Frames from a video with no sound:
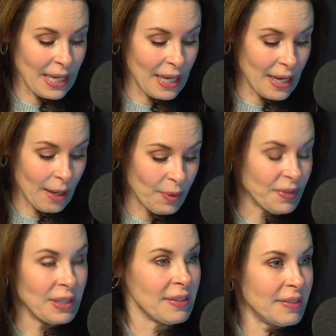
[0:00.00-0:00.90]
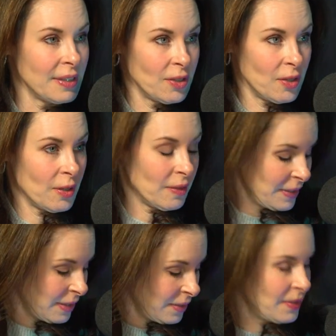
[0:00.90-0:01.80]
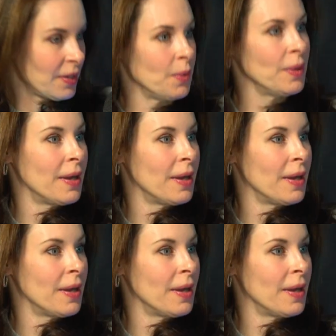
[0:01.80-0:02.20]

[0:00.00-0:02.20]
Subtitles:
again, I wasn't listening to all of it. So,